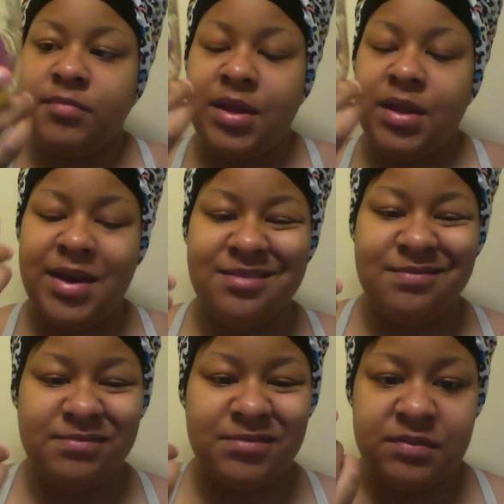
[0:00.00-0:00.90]
About
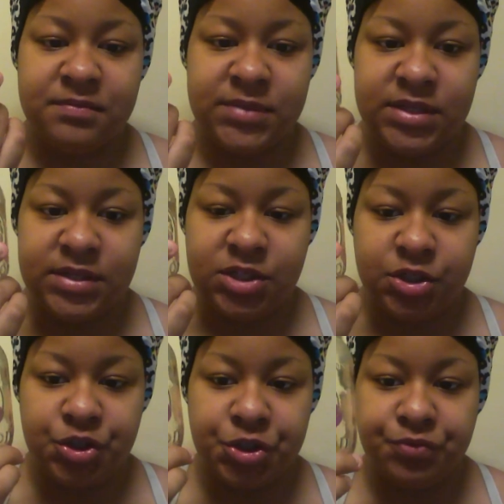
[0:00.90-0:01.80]
10 minutes
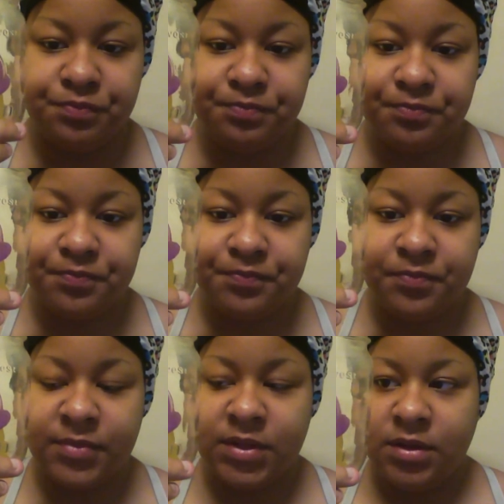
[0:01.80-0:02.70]
should do
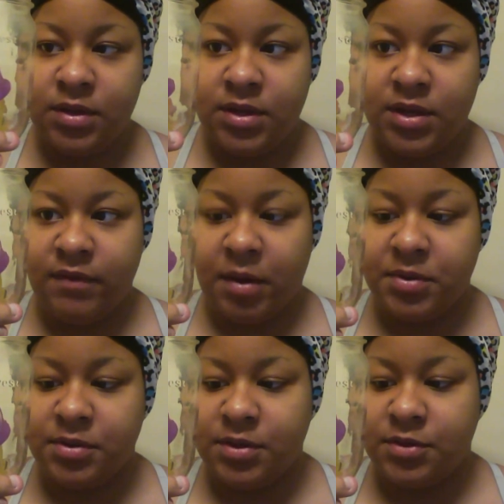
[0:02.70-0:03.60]
if I
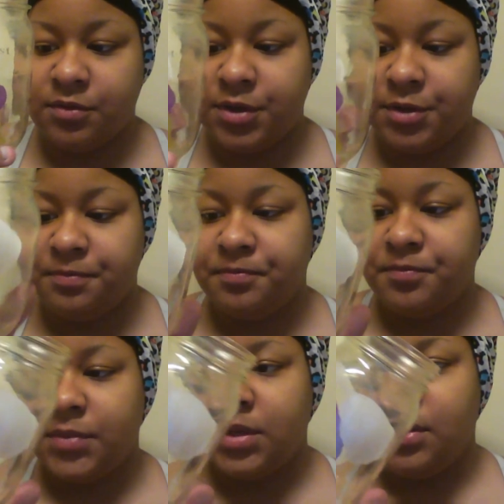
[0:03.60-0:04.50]
put these 3.
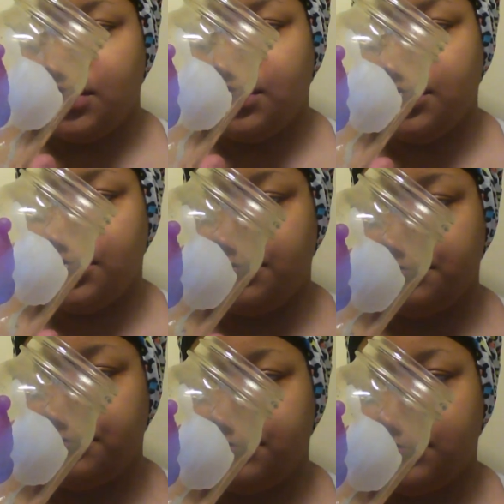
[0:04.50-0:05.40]

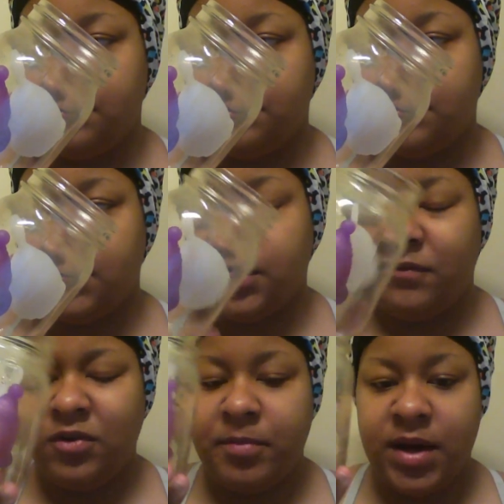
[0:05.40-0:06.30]

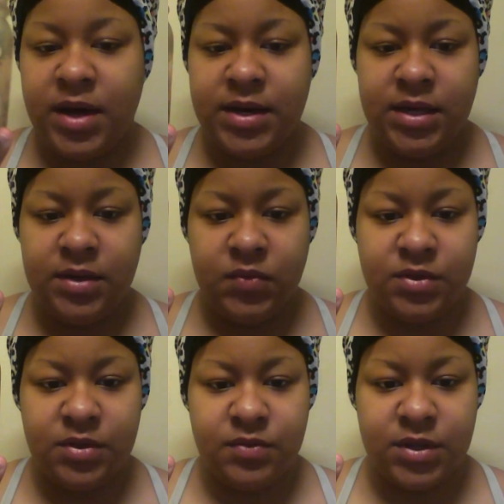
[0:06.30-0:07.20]
Love Your Body was
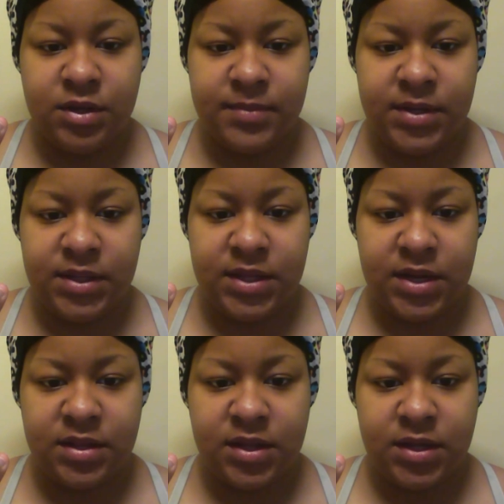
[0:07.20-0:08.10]
the only company that I
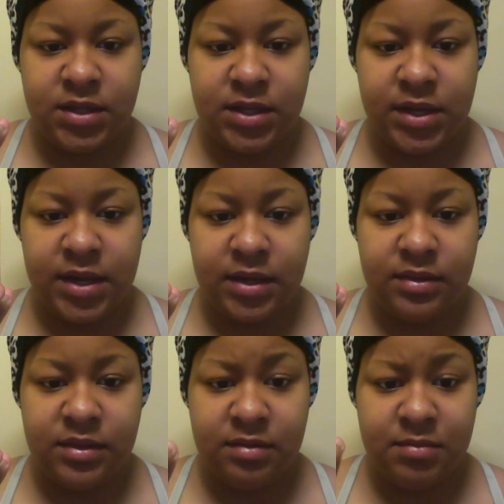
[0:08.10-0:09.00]
saw did like
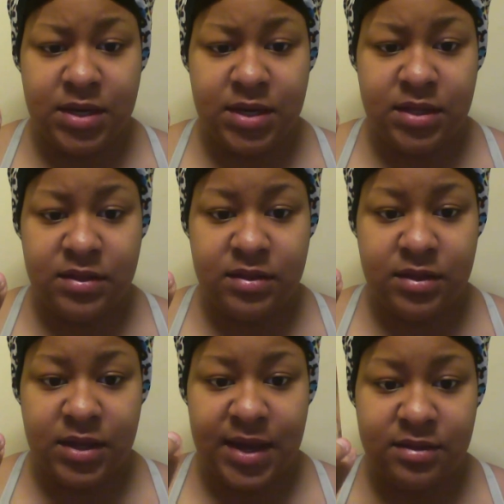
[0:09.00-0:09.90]
10 minutes.
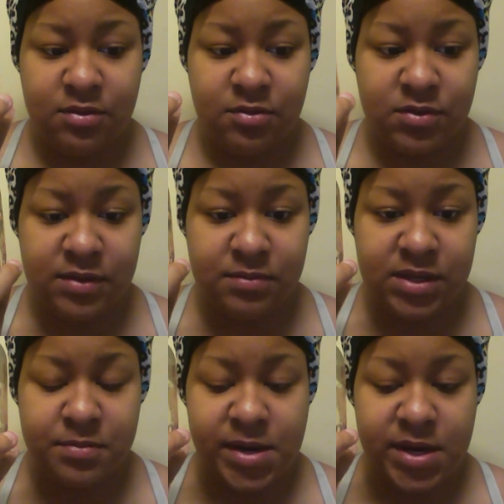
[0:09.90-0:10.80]
It has to do 10
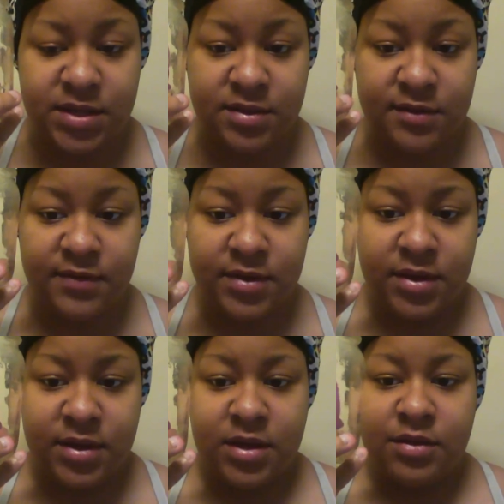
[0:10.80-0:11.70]
minutes by itself.
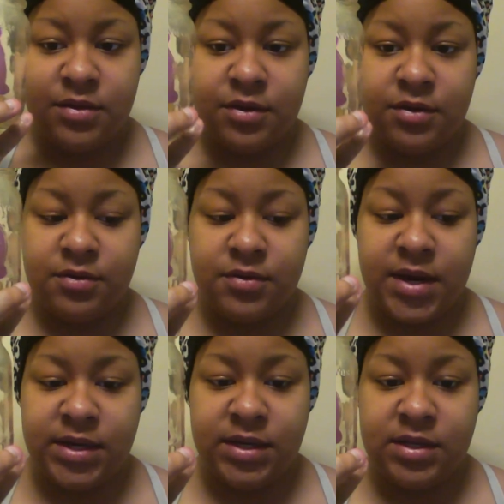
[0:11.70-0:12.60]
So I
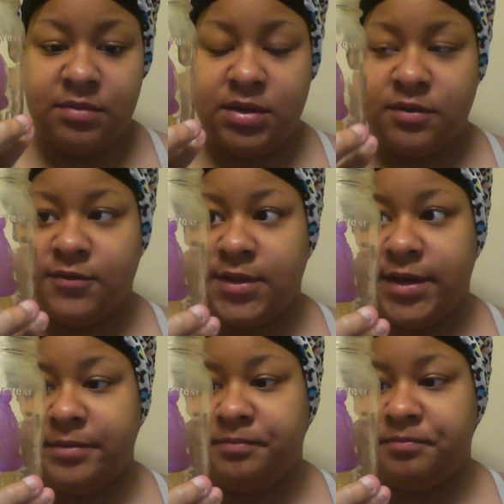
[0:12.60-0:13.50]
did 10 minutes for that.